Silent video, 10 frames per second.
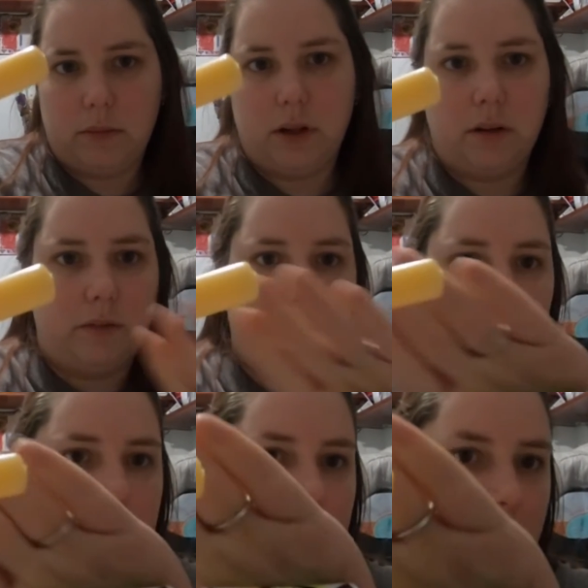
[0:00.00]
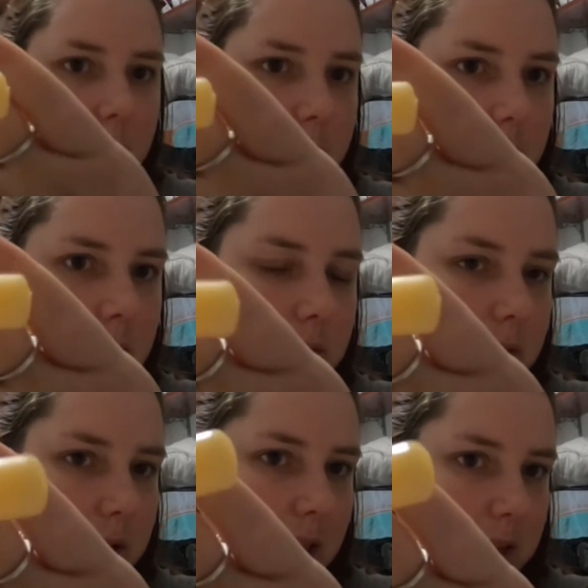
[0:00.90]
I don't know if you can see that, but
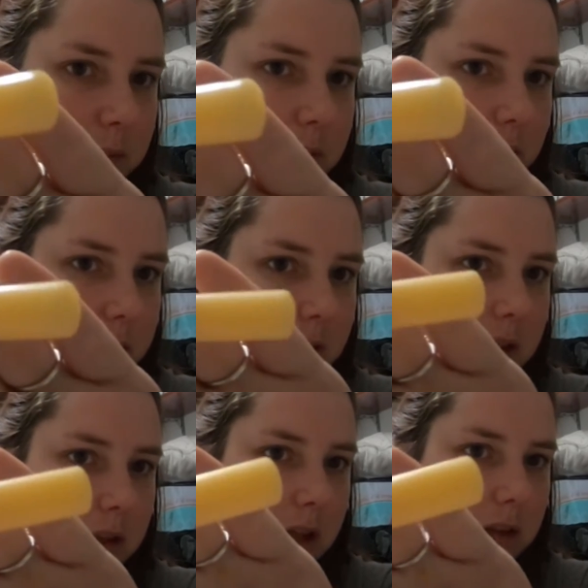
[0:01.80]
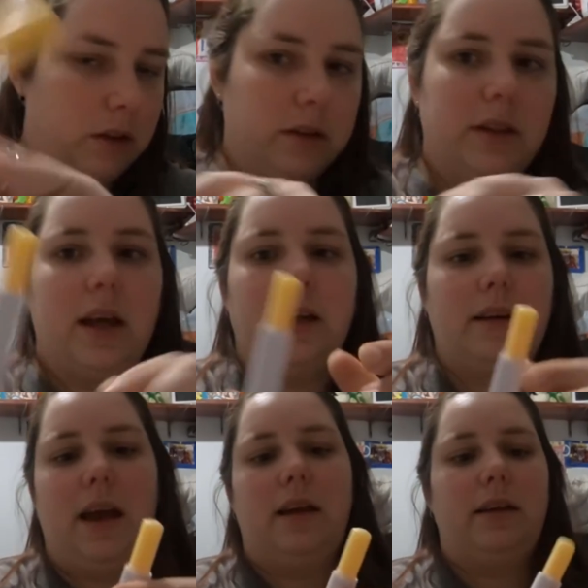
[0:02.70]
that's what it looks like. It looks like
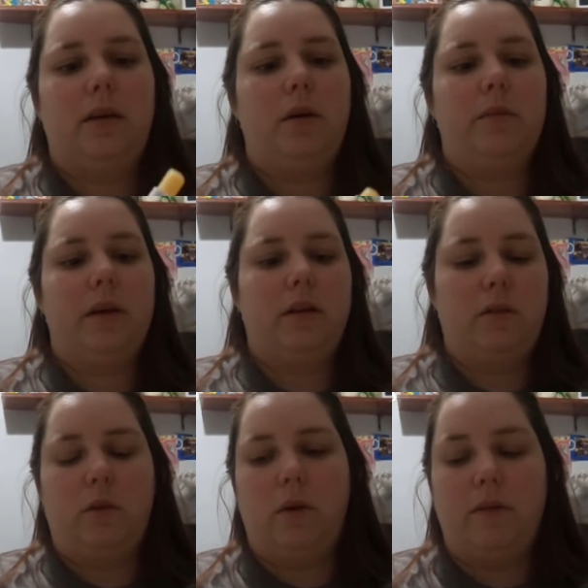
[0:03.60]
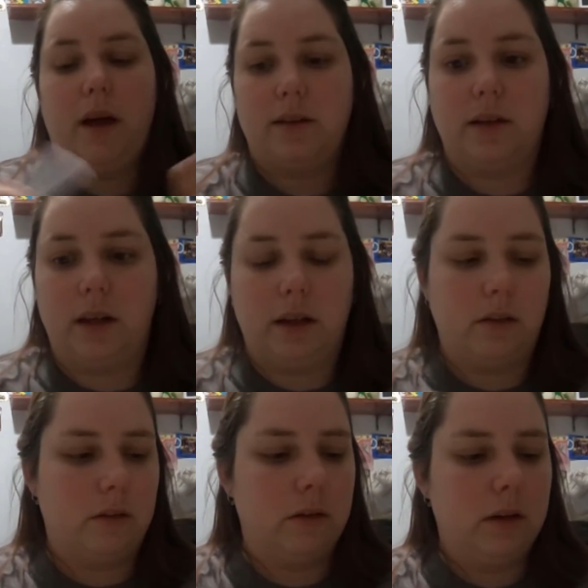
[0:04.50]
A&D ointment or Vaseline.
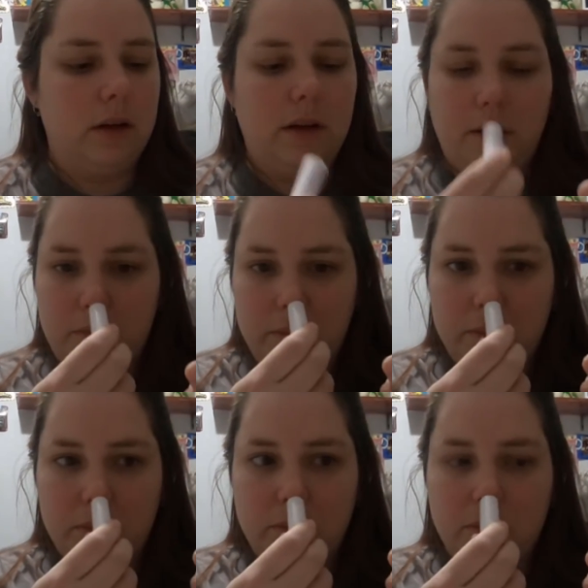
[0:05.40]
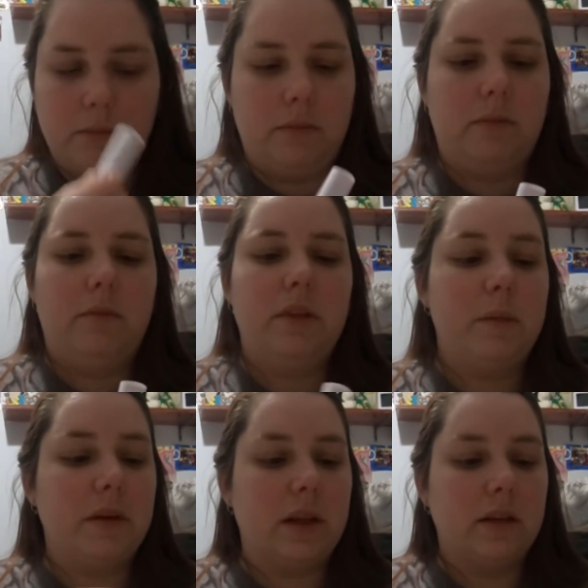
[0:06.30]
Or it
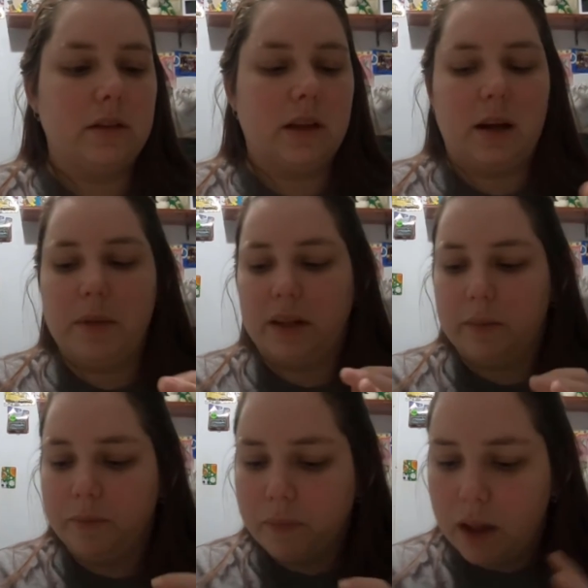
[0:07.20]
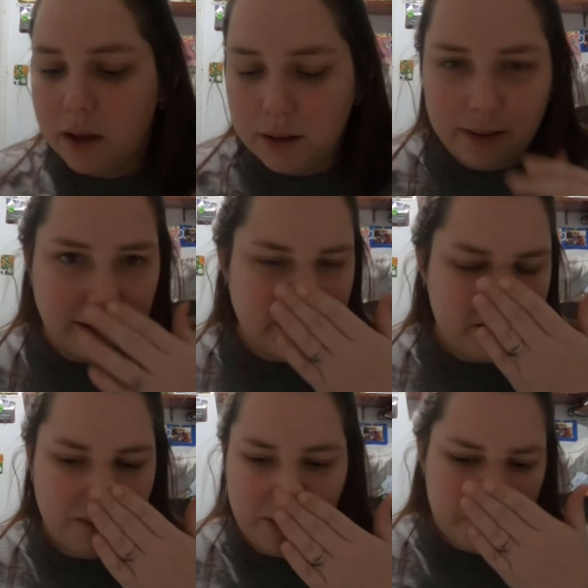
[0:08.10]
smells nice. It's kind of minty as I
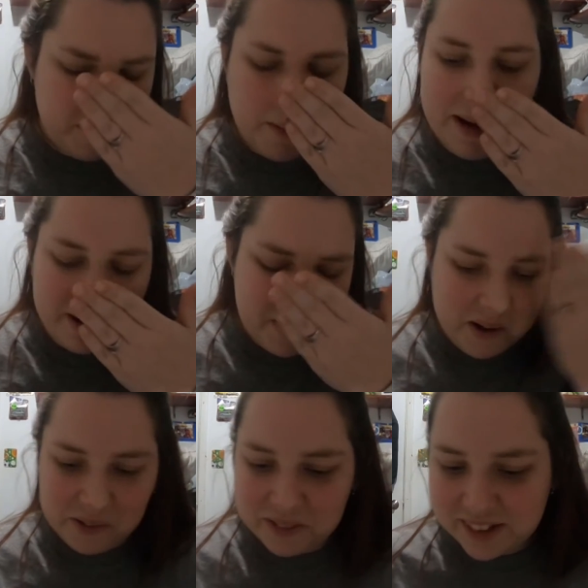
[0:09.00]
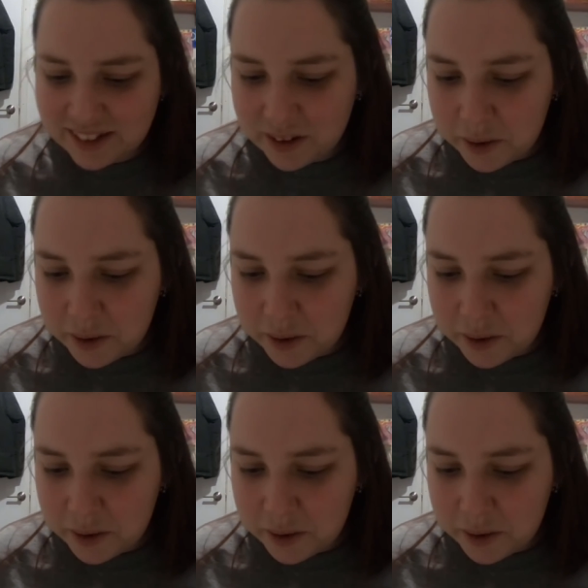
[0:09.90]
rub it on my nose.